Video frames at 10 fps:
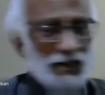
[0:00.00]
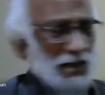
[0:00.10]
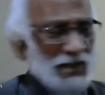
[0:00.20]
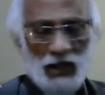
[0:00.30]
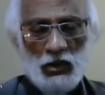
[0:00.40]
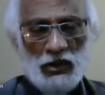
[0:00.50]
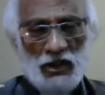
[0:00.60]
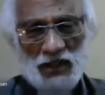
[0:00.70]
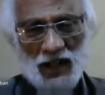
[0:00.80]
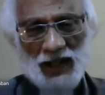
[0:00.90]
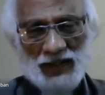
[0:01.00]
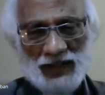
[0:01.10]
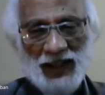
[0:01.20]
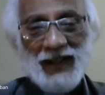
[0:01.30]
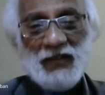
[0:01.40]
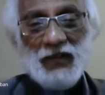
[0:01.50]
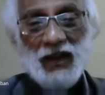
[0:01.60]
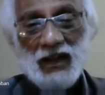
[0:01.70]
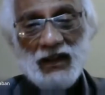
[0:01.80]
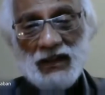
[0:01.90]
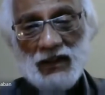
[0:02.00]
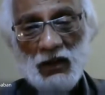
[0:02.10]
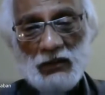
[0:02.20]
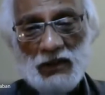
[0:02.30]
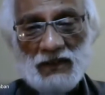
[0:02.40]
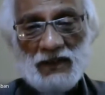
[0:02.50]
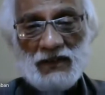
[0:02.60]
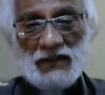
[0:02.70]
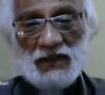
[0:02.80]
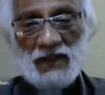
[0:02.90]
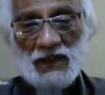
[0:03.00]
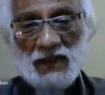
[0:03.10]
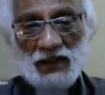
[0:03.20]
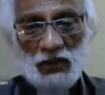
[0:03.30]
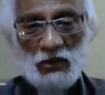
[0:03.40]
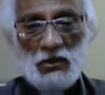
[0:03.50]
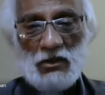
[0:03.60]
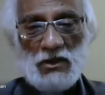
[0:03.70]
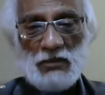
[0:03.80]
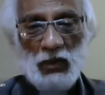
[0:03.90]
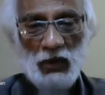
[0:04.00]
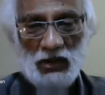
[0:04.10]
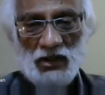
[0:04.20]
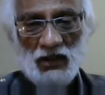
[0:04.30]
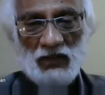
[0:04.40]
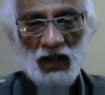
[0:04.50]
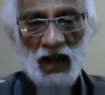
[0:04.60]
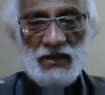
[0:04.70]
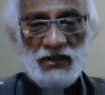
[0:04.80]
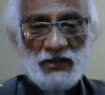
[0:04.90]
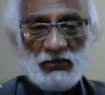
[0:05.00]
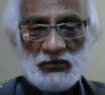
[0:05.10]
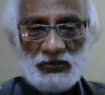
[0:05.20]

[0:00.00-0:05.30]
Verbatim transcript: Just like Odisha, I think, you know, this is the huge production of rice.